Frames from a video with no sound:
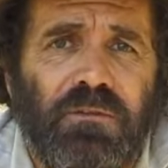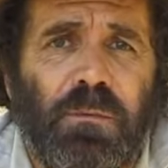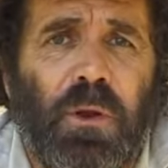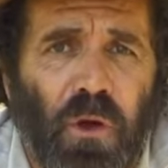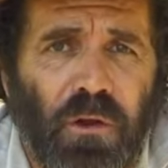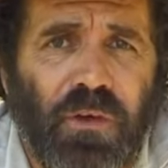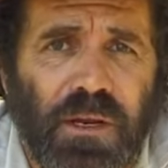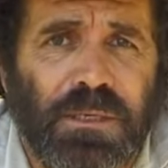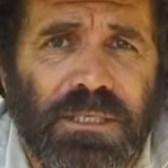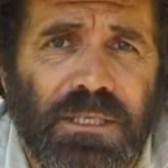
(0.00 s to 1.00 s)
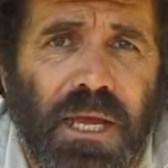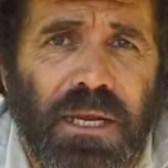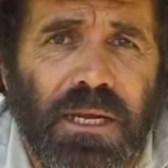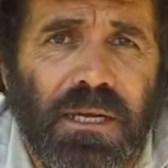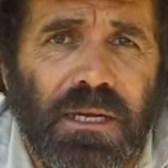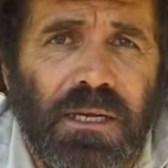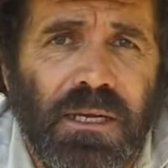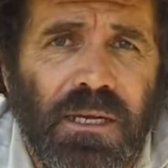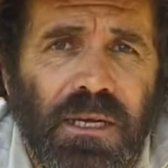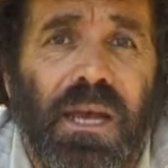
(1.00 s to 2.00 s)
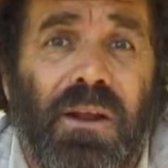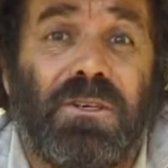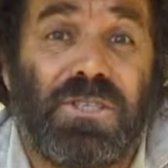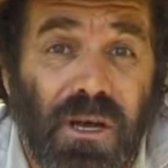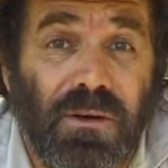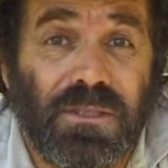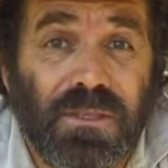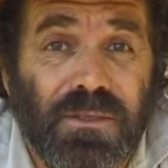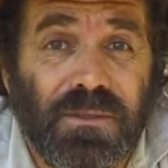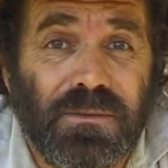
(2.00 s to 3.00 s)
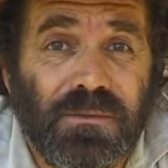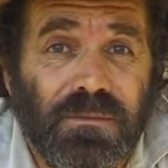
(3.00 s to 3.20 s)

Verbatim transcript: from a non-venomous snake and I'll show it to you.